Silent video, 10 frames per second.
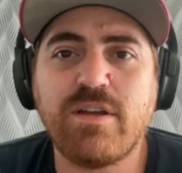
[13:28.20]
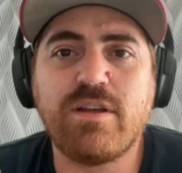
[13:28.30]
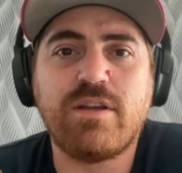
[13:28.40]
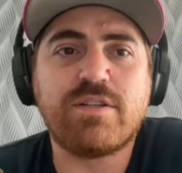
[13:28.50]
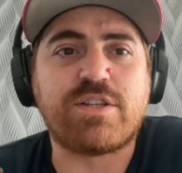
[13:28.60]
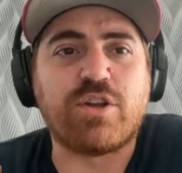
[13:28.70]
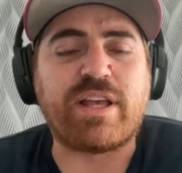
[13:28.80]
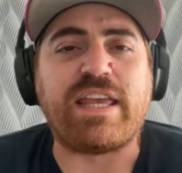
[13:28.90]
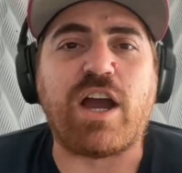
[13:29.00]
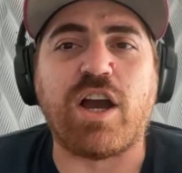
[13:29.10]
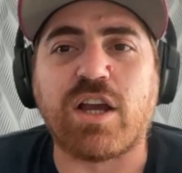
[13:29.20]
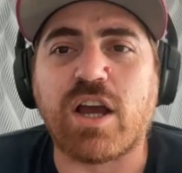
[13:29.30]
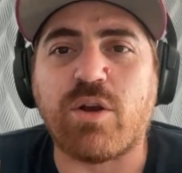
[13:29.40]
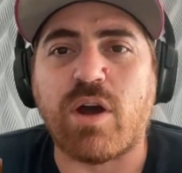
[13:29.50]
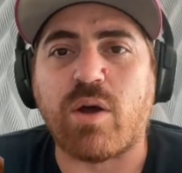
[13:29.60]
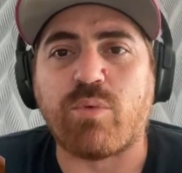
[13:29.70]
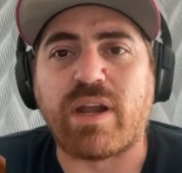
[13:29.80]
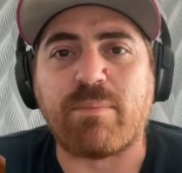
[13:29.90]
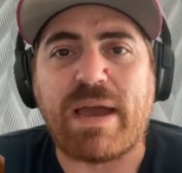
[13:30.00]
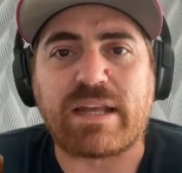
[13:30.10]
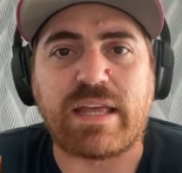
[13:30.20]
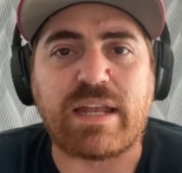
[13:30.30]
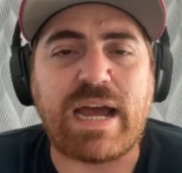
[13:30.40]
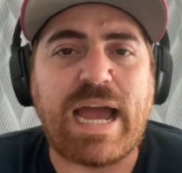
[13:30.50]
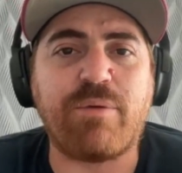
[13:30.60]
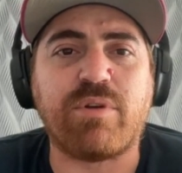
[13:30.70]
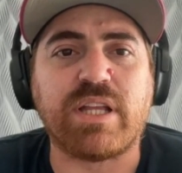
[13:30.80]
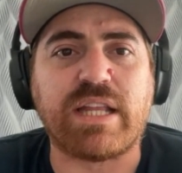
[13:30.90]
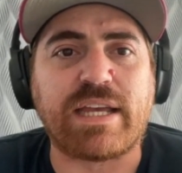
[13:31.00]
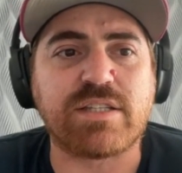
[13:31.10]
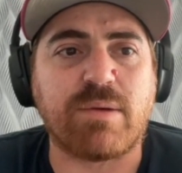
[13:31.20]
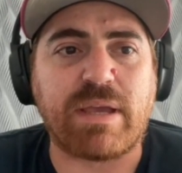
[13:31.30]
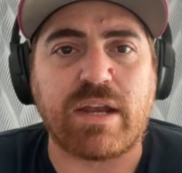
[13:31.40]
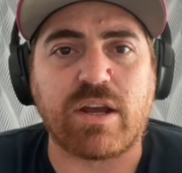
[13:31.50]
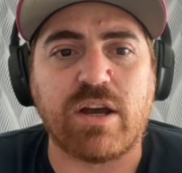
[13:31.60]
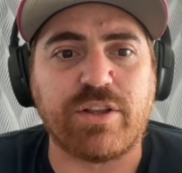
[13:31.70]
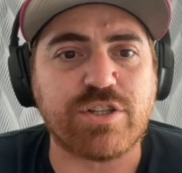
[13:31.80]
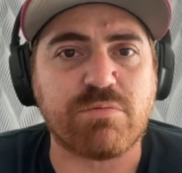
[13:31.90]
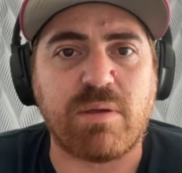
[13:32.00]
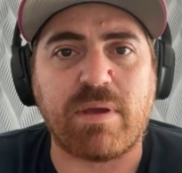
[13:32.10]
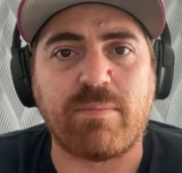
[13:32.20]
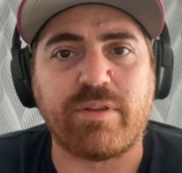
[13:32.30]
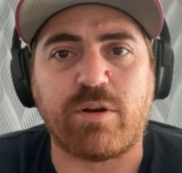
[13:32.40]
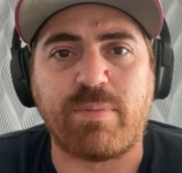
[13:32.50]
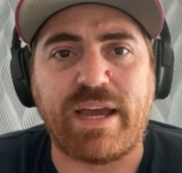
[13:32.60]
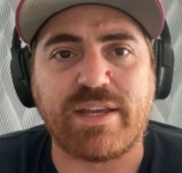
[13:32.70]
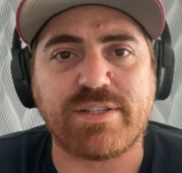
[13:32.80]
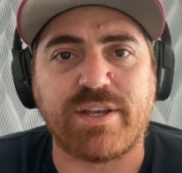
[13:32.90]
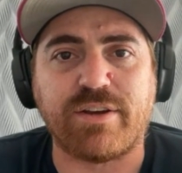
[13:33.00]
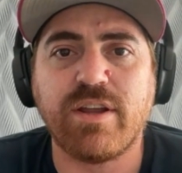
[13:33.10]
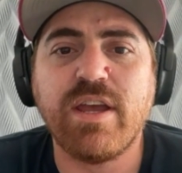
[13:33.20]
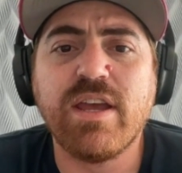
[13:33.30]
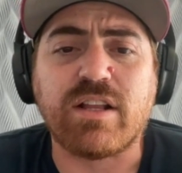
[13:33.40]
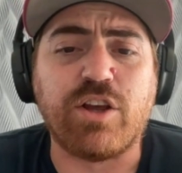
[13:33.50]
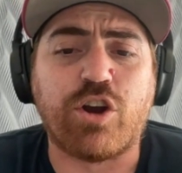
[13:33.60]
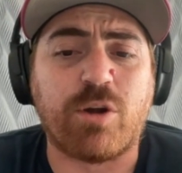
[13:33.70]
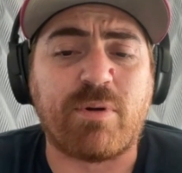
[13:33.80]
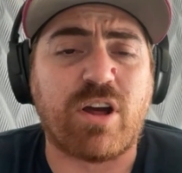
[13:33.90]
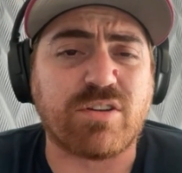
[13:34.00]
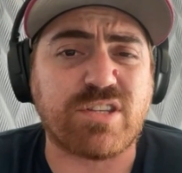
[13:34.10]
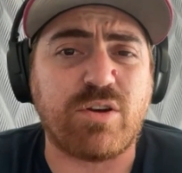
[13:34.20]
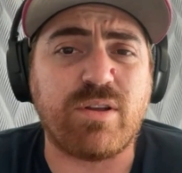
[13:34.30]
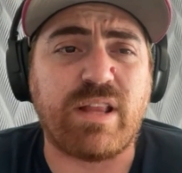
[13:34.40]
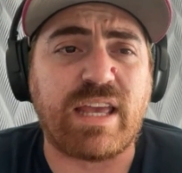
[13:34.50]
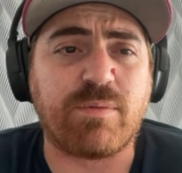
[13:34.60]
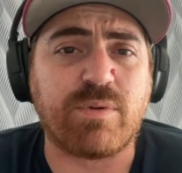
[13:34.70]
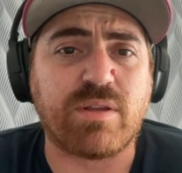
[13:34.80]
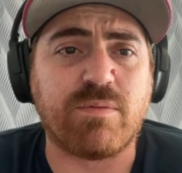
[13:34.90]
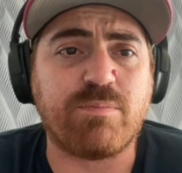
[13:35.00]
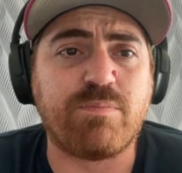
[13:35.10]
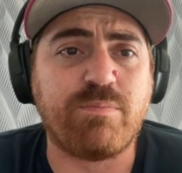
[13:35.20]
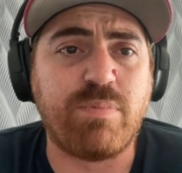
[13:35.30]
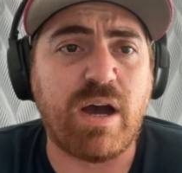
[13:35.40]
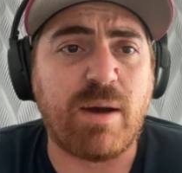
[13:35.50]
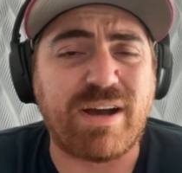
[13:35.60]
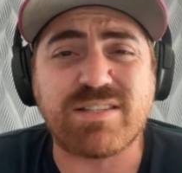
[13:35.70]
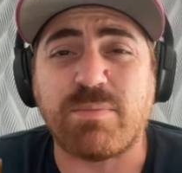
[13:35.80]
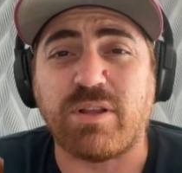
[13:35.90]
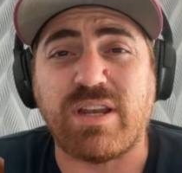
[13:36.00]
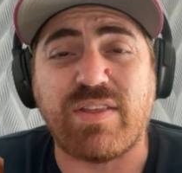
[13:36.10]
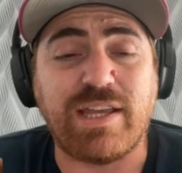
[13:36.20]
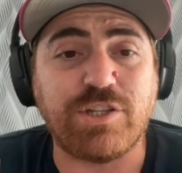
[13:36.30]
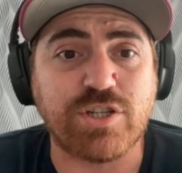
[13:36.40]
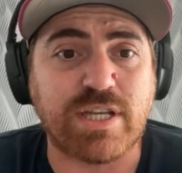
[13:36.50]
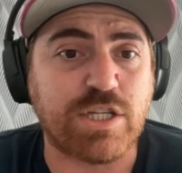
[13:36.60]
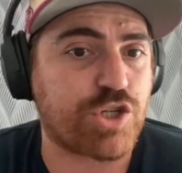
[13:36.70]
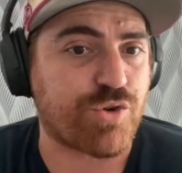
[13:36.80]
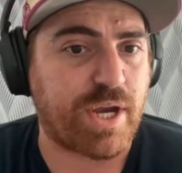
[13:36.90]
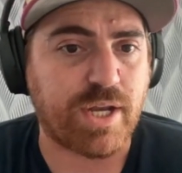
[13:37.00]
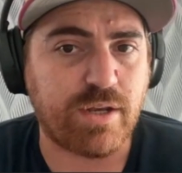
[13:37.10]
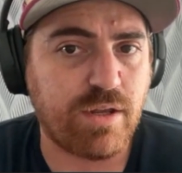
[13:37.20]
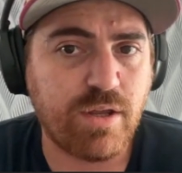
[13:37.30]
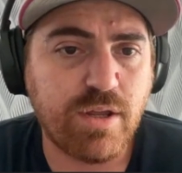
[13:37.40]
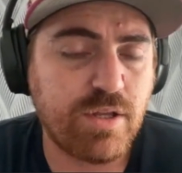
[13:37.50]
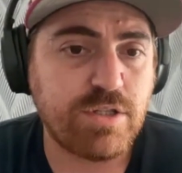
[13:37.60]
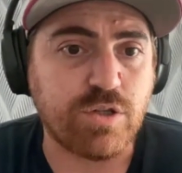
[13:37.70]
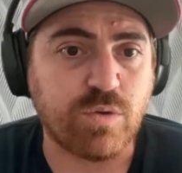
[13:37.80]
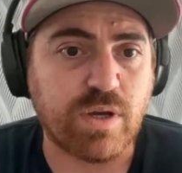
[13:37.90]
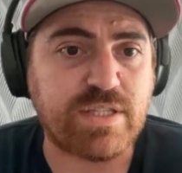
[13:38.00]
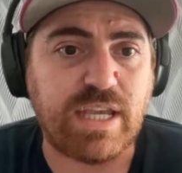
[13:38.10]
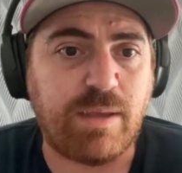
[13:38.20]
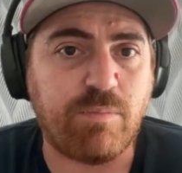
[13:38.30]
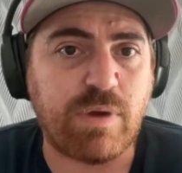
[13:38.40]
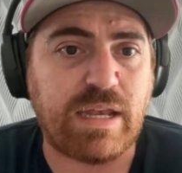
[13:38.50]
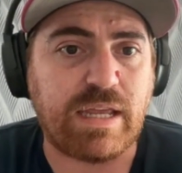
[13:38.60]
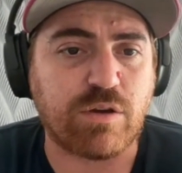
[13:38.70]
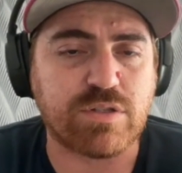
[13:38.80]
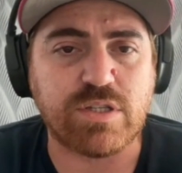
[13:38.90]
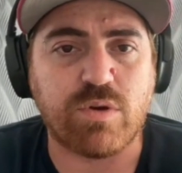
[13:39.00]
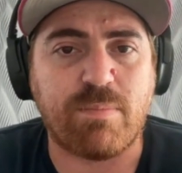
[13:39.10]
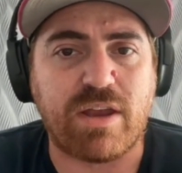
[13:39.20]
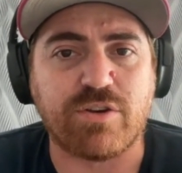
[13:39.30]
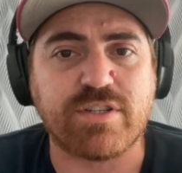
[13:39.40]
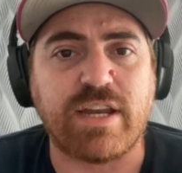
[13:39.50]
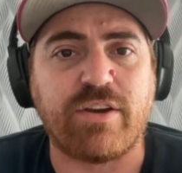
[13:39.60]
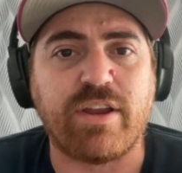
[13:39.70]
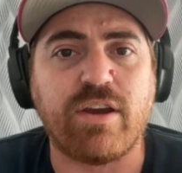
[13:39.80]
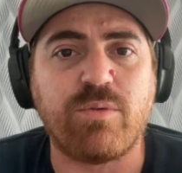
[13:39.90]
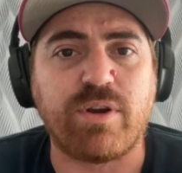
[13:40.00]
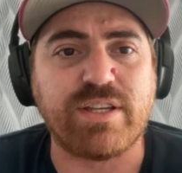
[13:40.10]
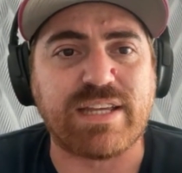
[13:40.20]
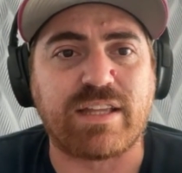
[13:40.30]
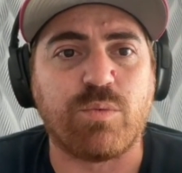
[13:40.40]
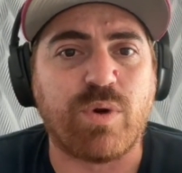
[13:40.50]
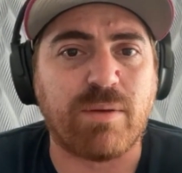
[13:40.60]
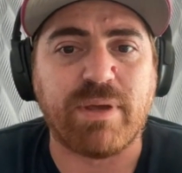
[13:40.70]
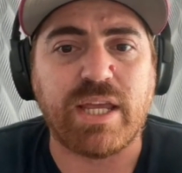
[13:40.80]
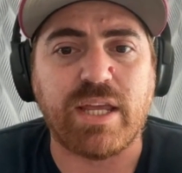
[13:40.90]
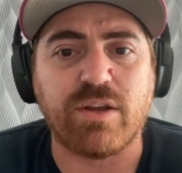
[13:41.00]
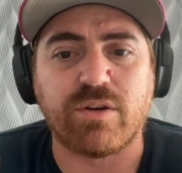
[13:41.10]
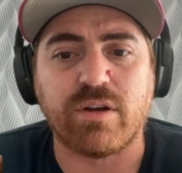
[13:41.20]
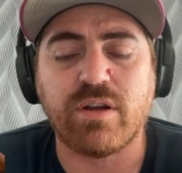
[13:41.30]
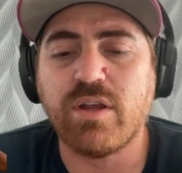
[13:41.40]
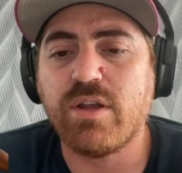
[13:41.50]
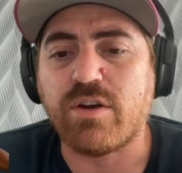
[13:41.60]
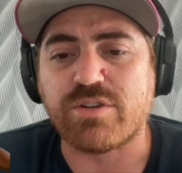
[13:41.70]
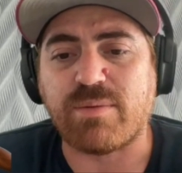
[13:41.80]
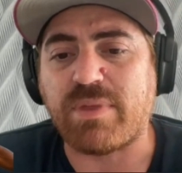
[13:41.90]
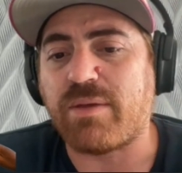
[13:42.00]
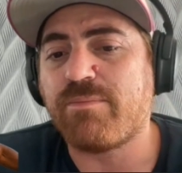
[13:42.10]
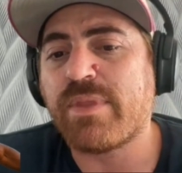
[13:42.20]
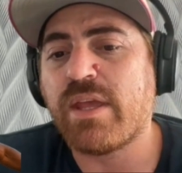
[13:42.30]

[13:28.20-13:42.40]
still a young running back that I really liked coming out of college. So maybe I'm a little biased here. Khalil Herbert also, like with the possibility that he just gets traded to a team and he goes into a better scenario where he's like the 1B or something.